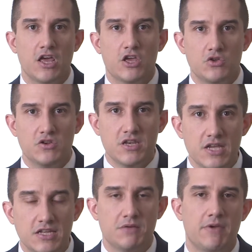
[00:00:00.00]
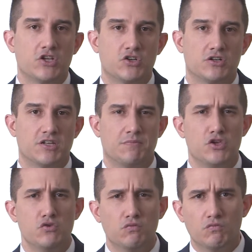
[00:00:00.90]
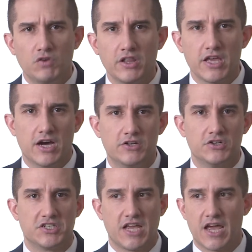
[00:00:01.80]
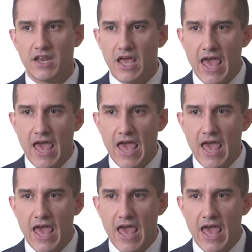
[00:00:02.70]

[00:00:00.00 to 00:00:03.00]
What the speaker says: you need to make sure it's something you really understand